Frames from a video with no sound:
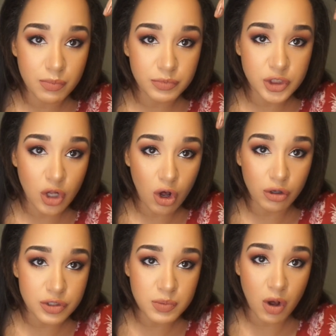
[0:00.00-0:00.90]

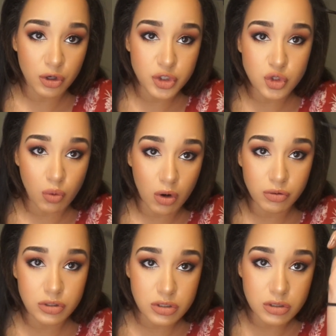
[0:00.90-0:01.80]
small
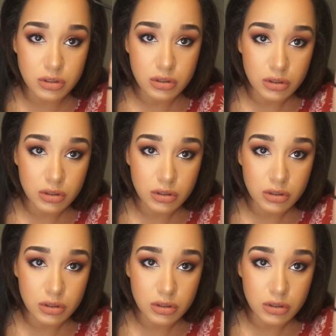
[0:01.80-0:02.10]
strokes.